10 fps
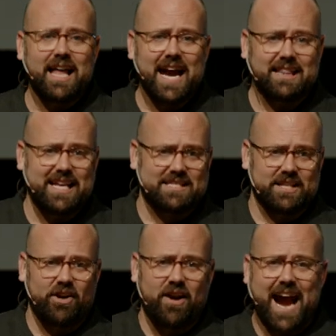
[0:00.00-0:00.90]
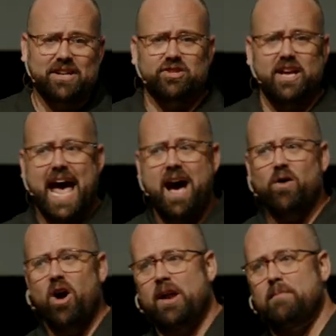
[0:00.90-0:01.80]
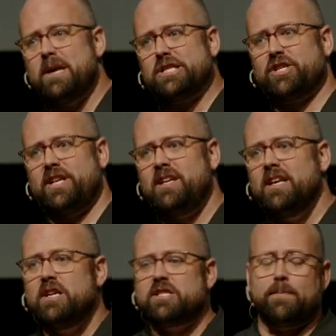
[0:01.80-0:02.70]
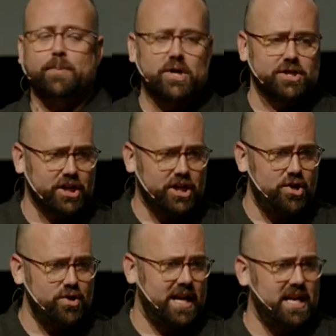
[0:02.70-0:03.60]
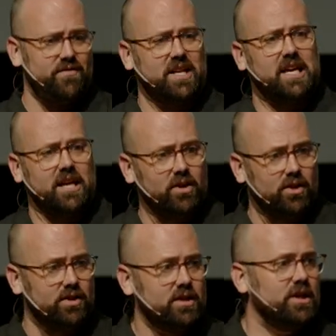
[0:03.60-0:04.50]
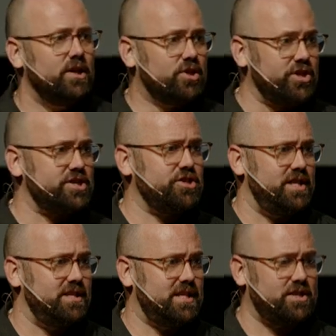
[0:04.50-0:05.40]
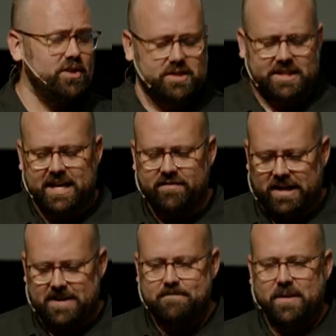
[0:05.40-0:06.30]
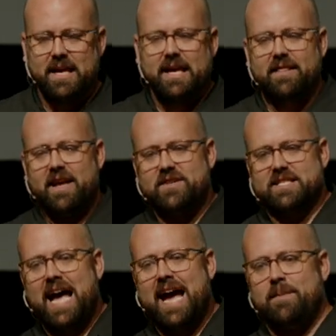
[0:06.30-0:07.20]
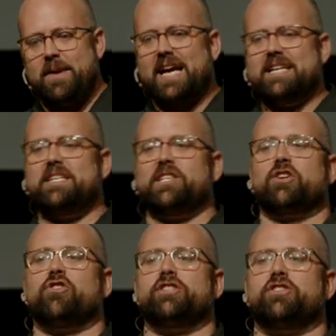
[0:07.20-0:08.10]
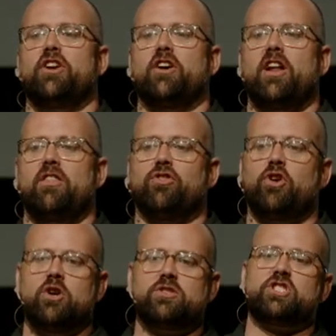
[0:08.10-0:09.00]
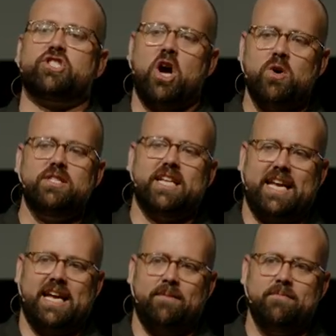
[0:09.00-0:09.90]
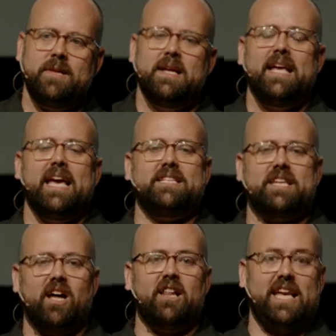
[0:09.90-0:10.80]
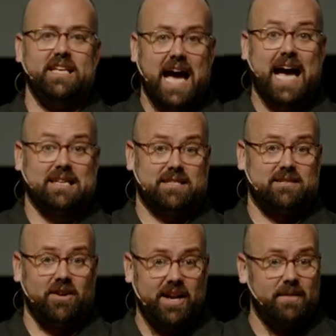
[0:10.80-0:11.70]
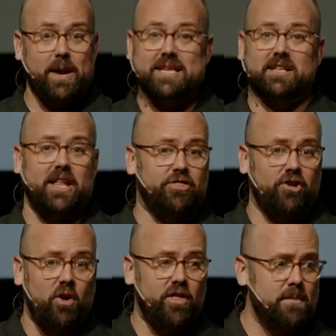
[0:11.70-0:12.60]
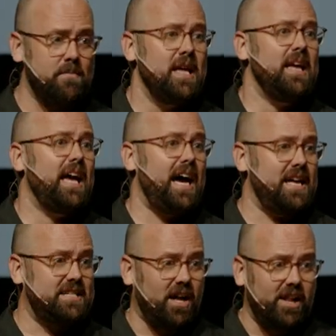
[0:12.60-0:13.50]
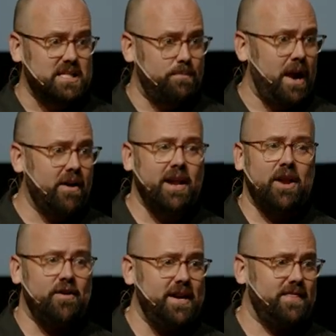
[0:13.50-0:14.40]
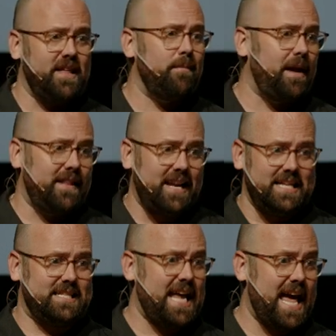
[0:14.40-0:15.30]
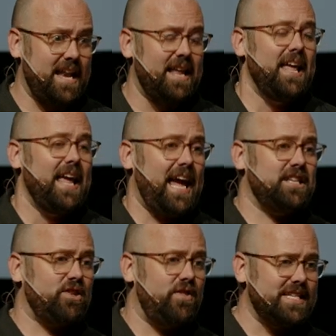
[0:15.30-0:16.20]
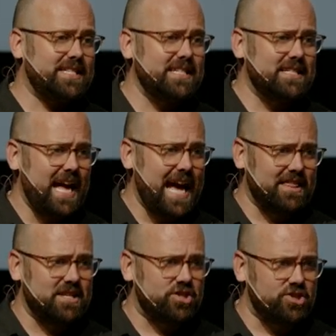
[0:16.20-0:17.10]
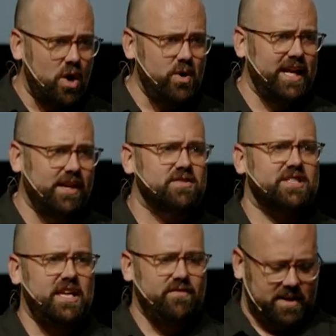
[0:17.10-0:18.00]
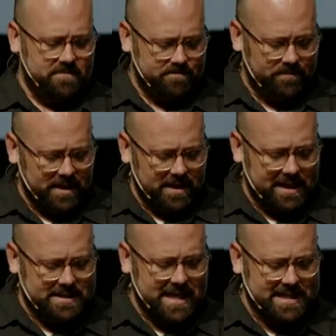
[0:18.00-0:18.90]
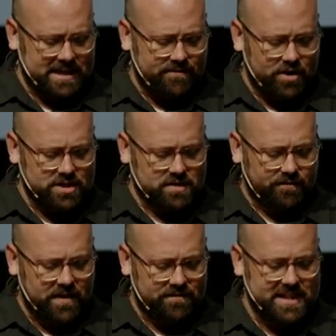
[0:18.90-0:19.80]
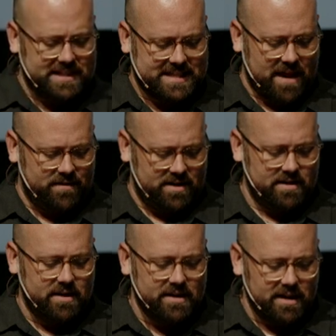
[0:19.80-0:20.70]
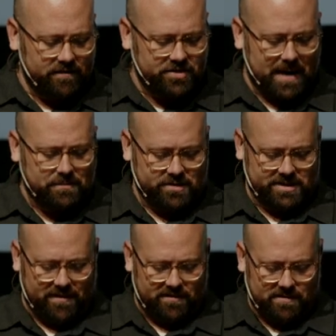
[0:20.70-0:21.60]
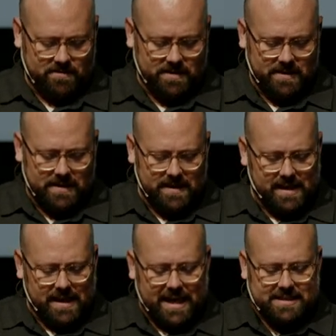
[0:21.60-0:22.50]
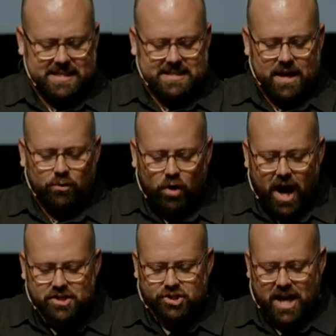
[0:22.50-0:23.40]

like this, and they're actually out on a mission to persecute and even kill Christians. And so Stephen They've decided because he's a Christian, they're going to throw stones at him until he dies. They're going to basically throw them uh, until he's buried underneath them and then he's dead. And so this is at the stoning of Stephen. It says in verse 57 of chapter 7. It says, They rushed